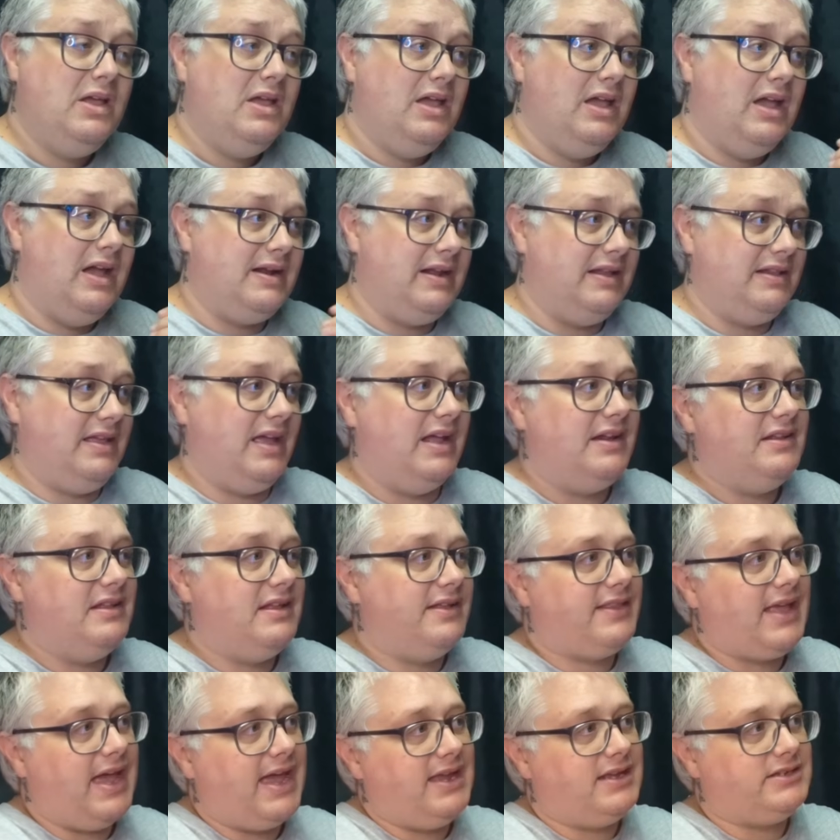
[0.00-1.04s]
And at the end of
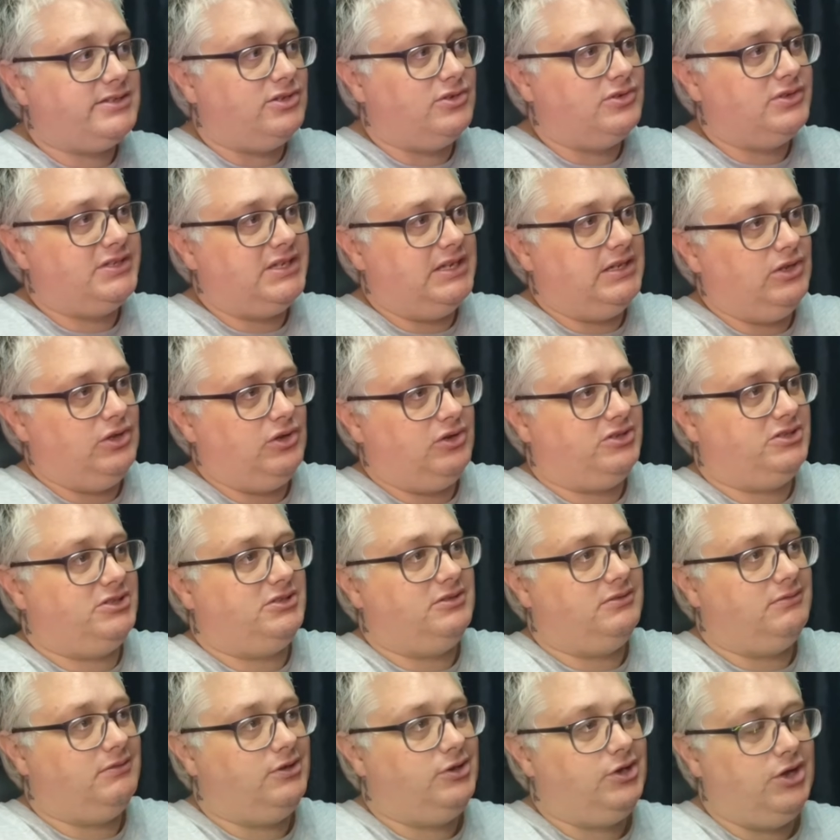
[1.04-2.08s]
the day, as long as it
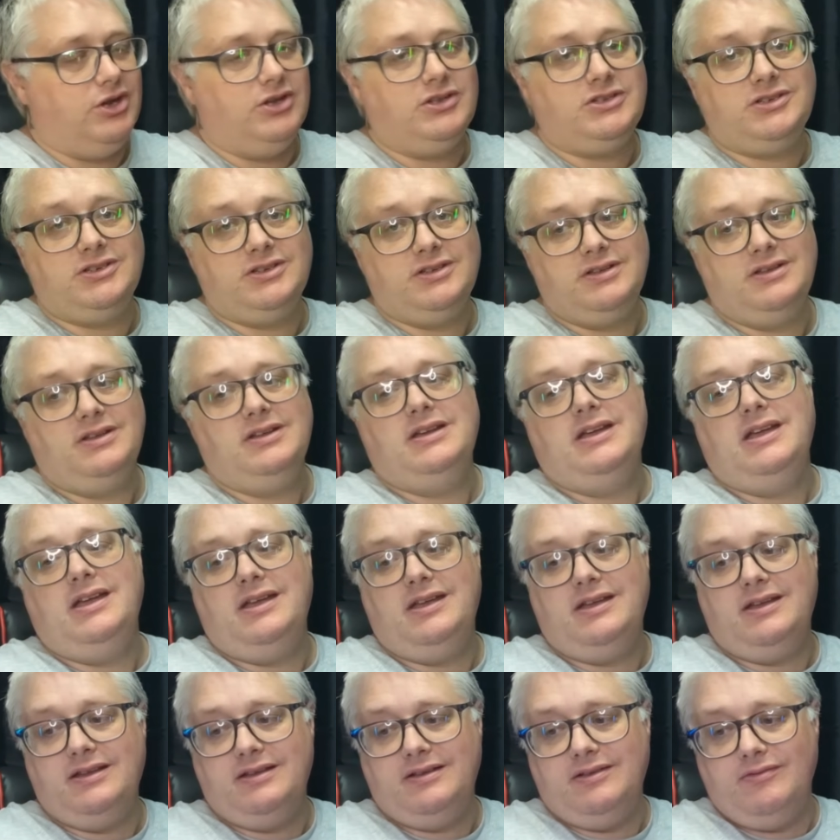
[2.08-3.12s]
looks good
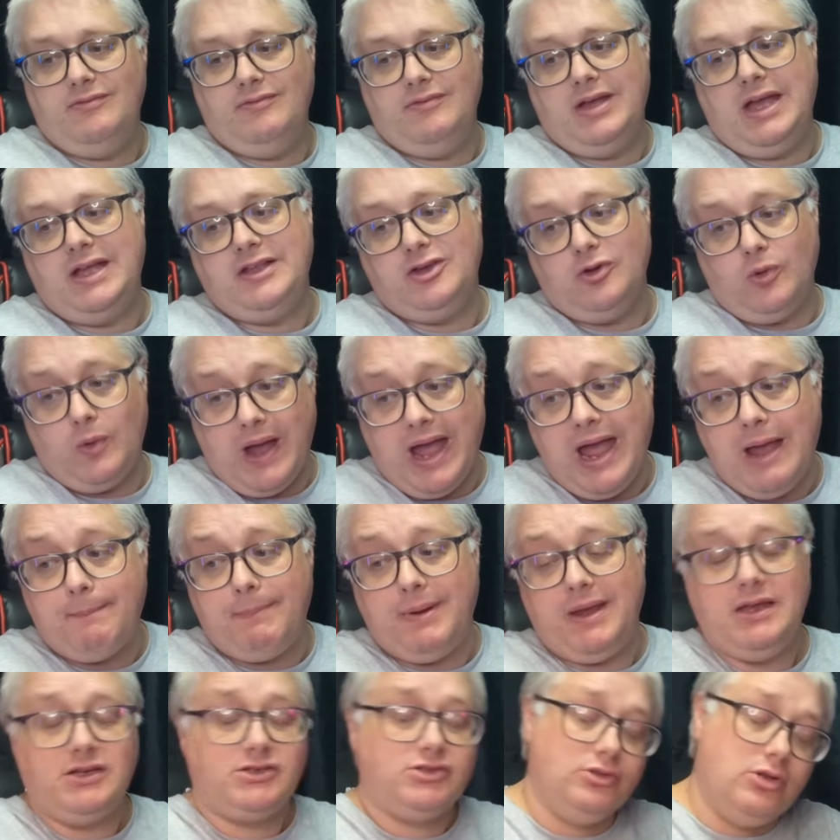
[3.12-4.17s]
and you're
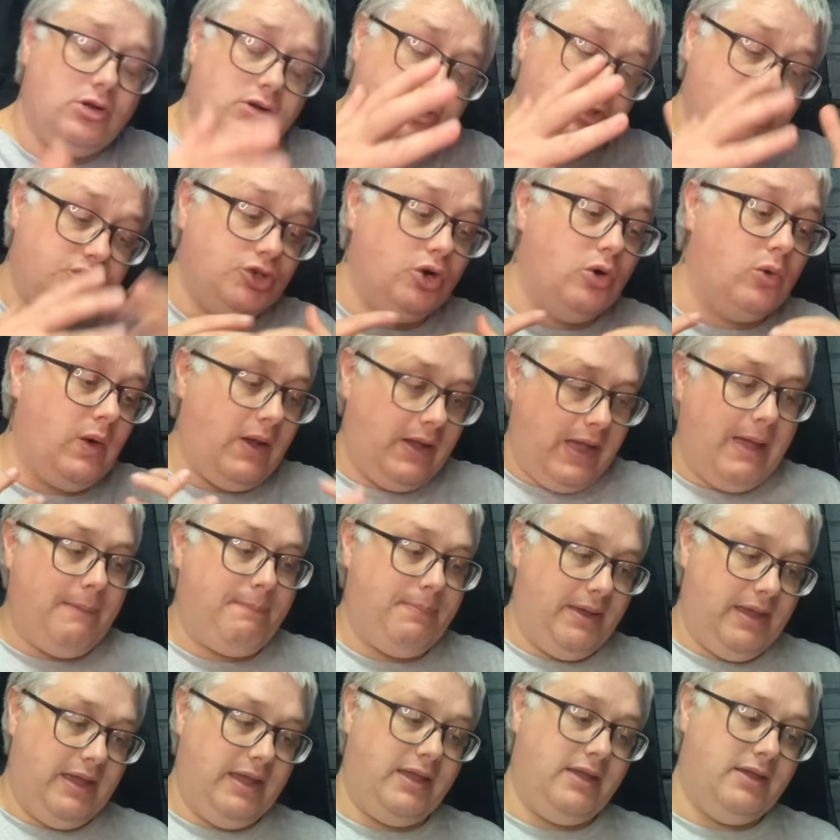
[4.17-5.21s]
happy, as long as you're
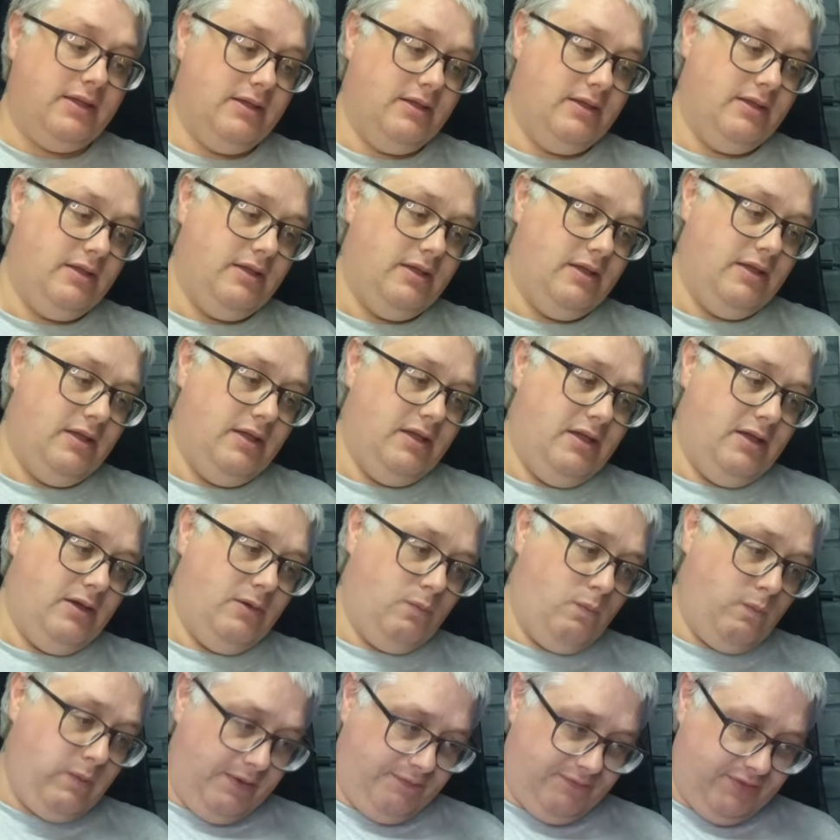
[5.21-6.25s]
happy
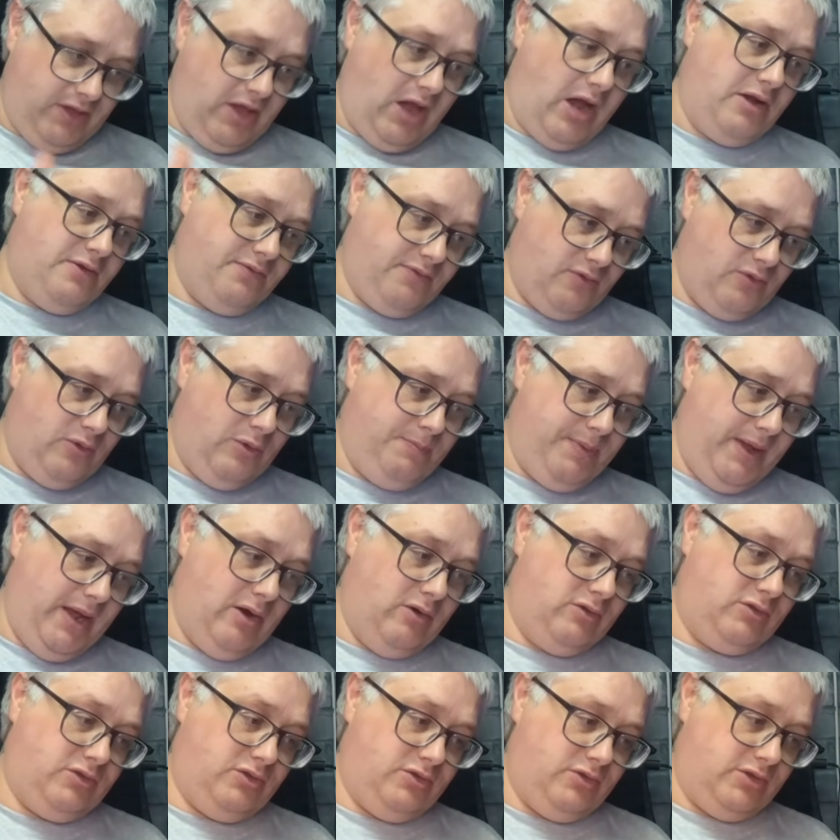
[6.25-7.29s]
with the overall
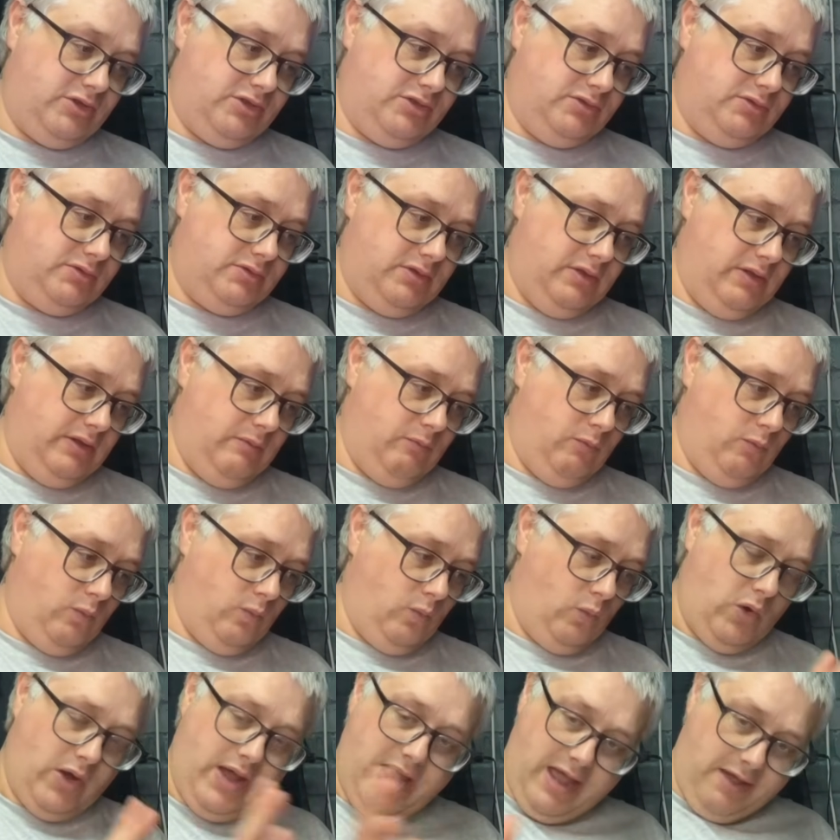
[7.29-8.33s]
build,
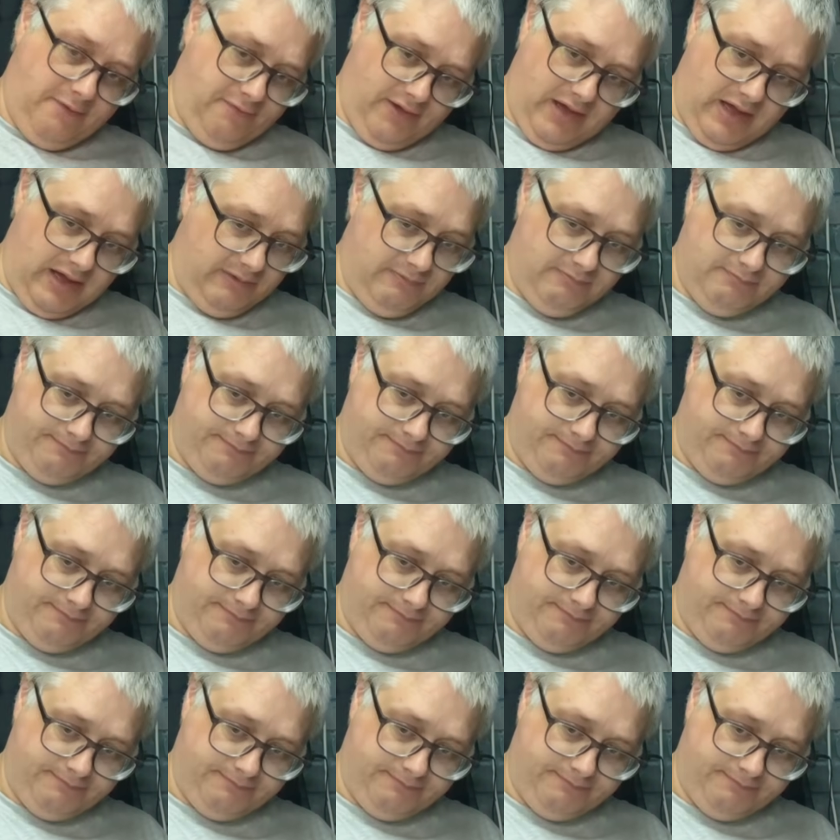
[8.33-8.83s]
whatever